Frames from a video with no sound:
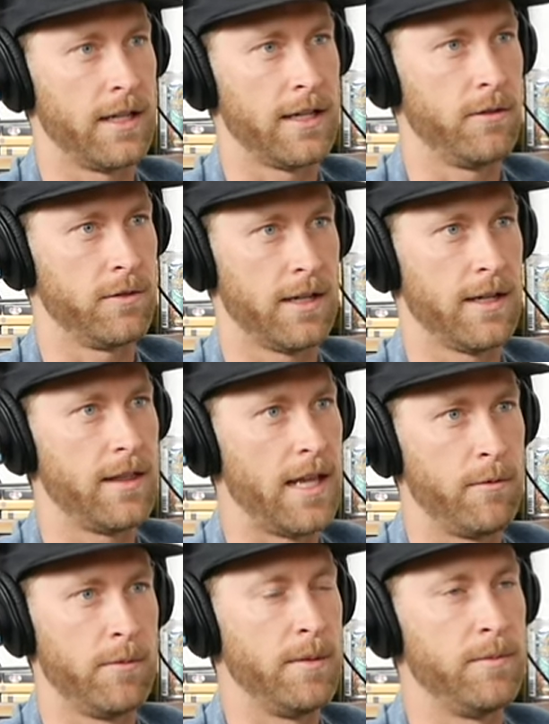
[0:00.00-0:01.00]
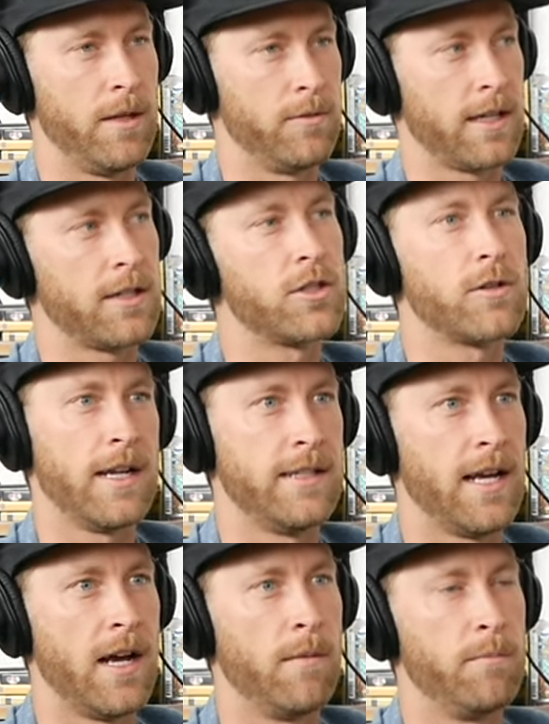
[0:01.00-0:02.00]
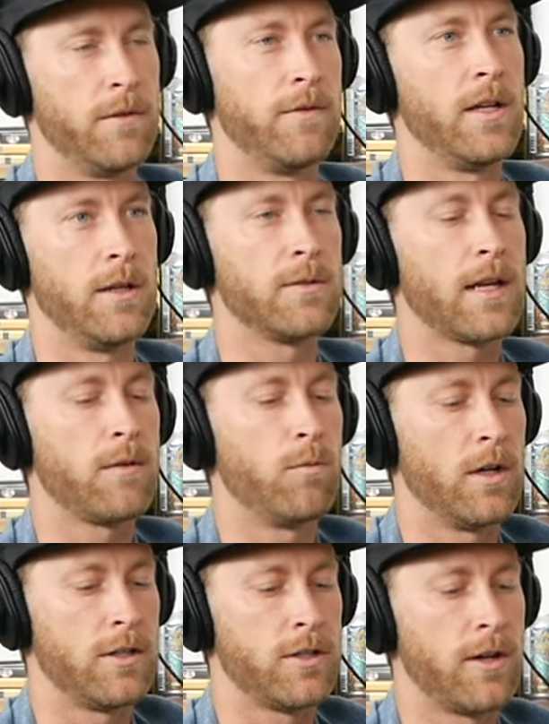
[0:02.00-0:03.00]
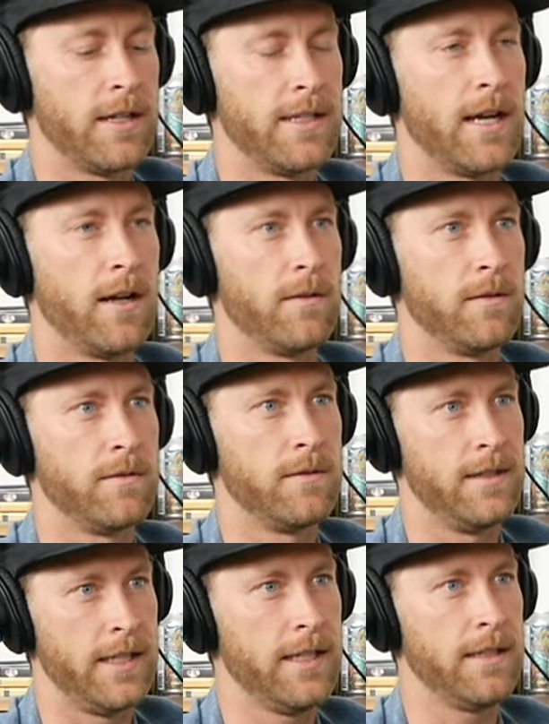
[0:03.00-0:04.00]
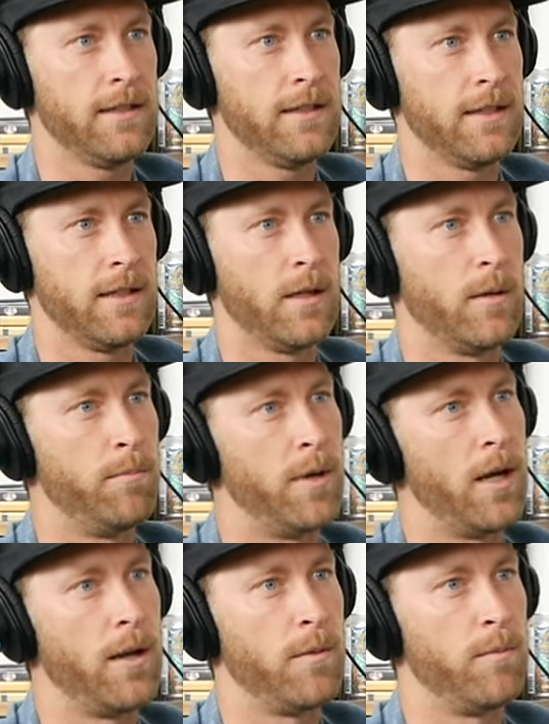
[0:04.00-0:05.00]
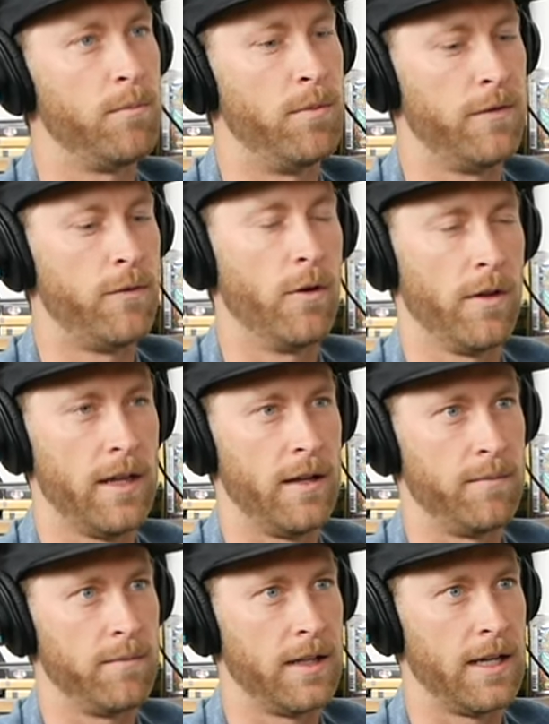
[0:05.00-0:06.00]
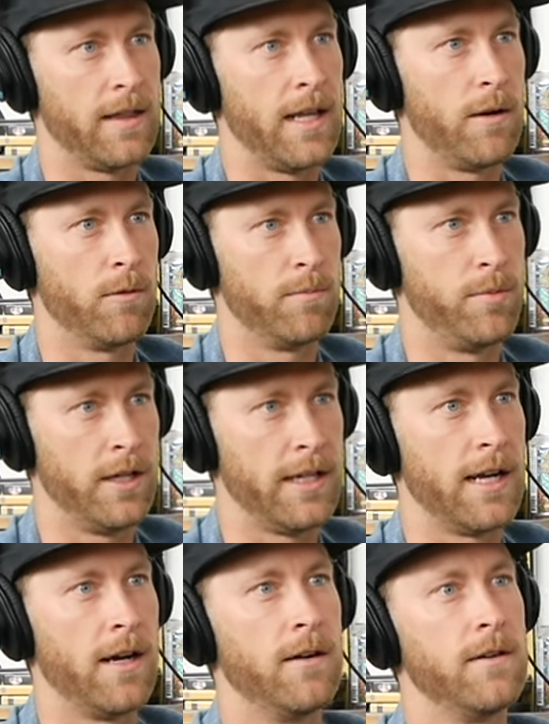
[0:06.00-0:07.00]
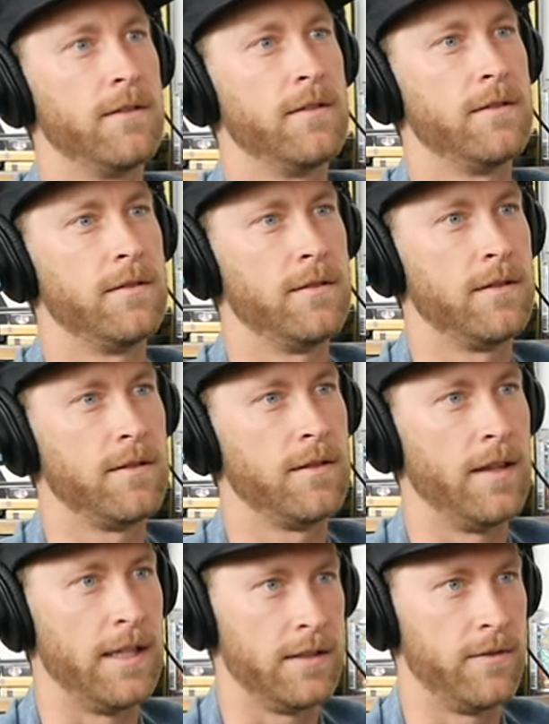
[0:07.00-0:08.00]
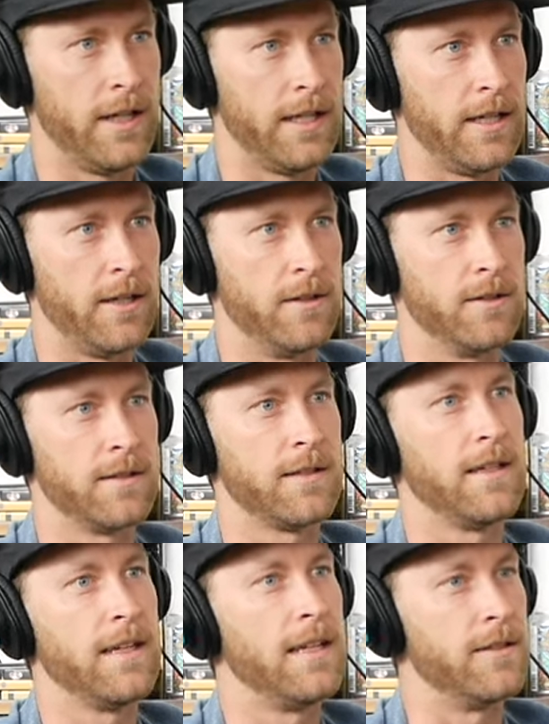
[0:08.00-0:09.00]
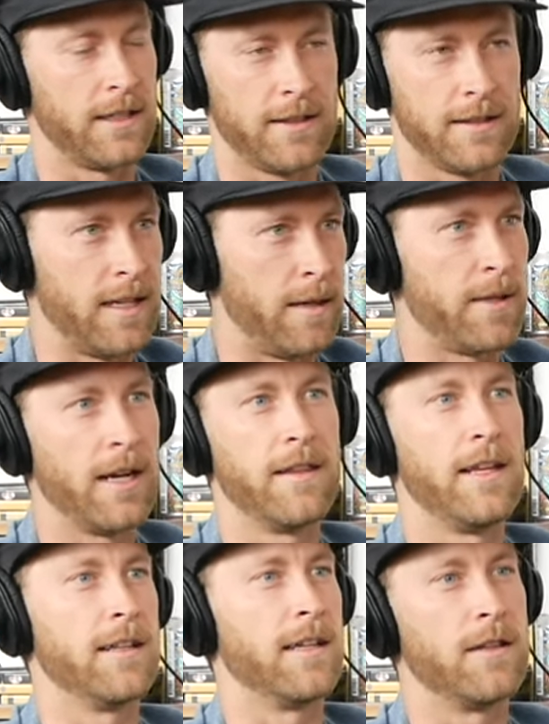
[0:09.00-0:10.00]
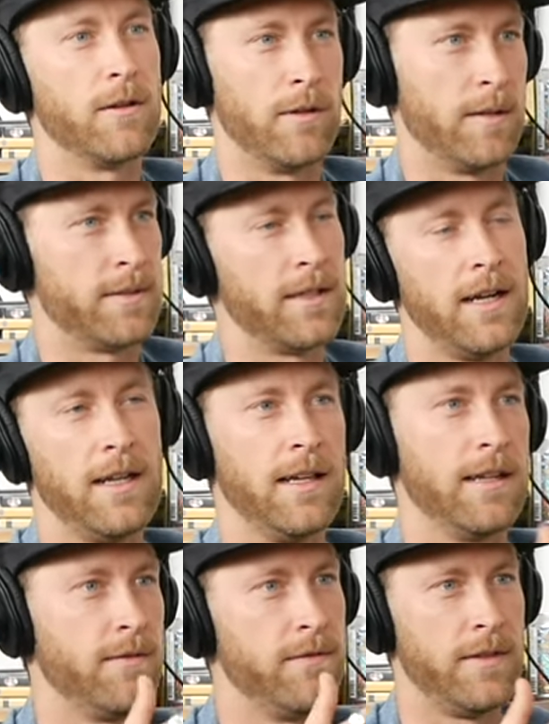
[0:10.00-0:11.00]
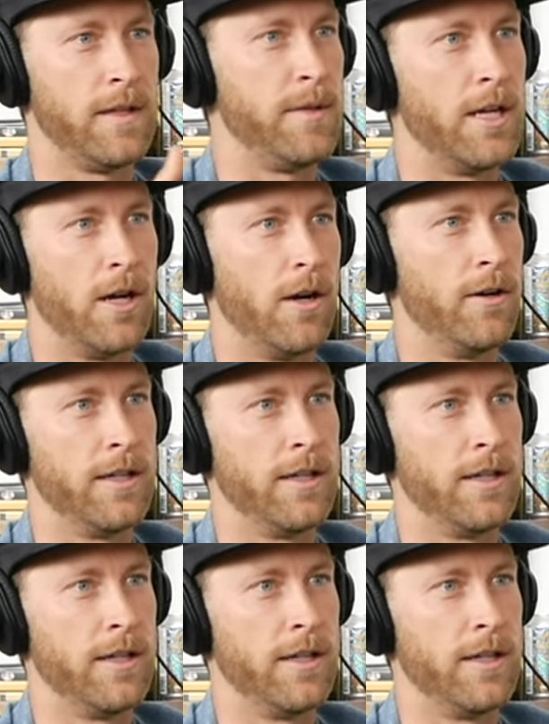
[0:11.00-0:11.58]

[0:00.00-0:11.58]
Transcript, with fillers: Like it was like they would be, it was like Shred Town. It was like what Shred Town did, but before them, like they were putting out these videos. It's like the same kind of thing, like their website, like Vimeo.